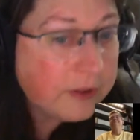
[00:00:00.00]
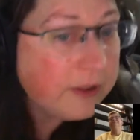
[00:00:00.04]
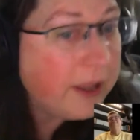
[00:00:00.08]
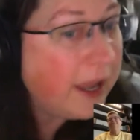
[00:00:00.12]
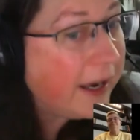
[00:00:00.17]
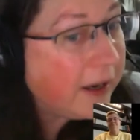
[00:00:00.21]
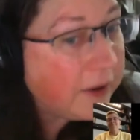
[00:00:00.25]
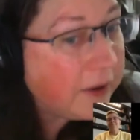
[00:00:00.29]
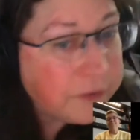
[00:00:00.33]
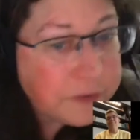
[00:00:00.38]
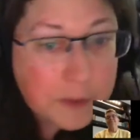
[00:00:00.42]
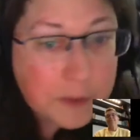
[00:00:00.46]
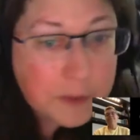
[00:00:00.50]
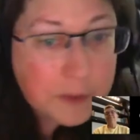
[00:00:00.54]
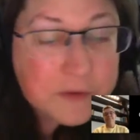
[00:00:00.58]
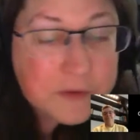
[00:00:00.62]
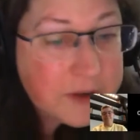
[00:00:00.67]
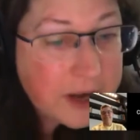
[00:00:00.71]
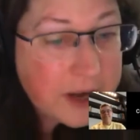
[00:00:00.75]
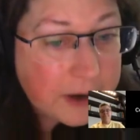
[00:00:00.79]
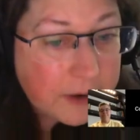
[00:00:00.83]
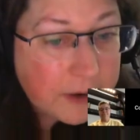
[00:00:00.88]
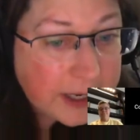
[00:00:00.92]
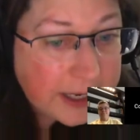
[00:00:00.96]
like from the
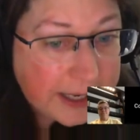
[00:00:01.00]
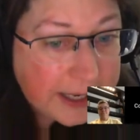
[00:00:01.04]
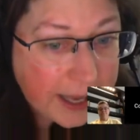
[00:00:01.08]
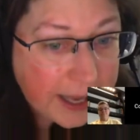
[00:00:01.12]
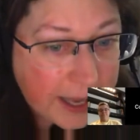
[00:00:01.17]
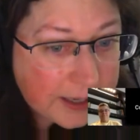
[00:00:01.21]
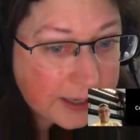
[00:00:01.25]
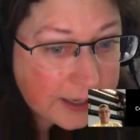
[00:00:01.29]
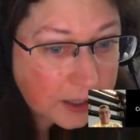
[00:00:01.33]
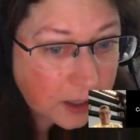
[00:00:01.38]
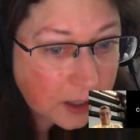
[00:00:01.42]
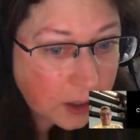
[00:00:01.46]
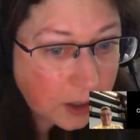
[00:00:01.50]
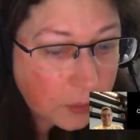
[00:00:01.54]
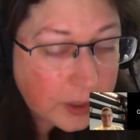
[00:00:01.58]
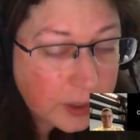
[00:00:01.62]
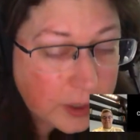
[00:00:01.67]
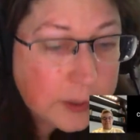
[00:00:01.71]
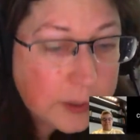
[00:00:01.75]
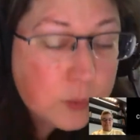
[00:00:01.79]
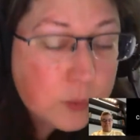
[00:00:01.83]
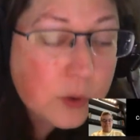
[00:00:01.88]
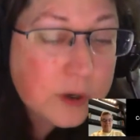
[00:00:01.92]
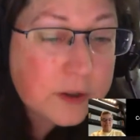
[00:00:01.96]
very get-go.
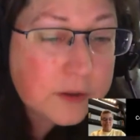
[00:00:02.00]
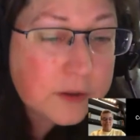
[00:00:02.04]
And one of